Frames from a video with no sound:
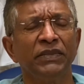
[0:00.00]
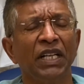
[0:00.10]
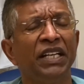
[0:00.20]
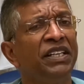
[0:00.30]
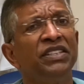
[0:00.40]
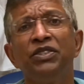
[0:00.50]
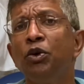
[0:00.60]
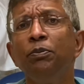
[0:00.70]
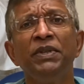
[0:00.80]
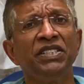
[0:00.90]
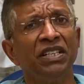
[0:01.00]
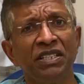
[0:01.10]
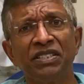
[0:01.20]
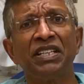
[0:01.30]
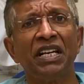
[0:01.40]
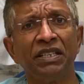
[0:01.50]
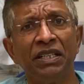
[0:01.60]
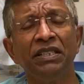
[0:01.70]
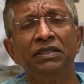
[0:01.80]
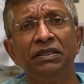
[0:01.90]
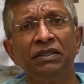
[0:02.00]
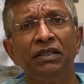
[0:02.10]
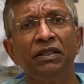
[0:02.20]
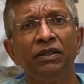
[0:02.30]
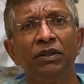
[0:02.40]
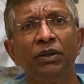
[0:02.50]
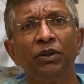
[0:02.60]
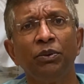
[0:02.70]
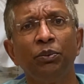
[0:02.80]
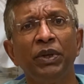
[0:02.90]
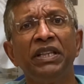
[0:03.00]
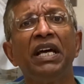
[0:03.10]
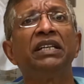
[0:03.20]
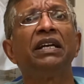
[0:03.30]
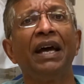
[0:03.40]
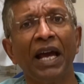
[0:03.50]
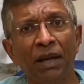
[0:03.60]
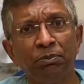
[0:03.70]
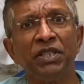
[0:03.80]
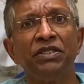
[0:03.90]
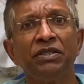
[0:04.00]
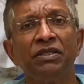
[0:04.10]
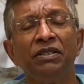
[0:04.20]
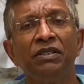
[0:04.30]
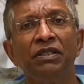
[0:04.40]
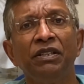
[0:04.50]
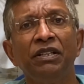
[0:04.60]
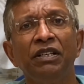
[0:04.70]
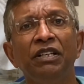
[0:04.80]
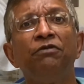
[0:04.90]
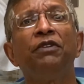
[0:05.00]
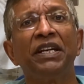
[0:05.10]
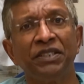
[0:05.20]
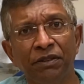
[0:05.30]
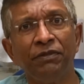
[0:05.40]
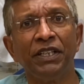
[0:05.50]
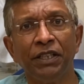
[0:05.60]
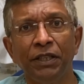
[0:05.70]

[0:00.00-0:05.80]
And there's no misunderstandings when that happens effectively.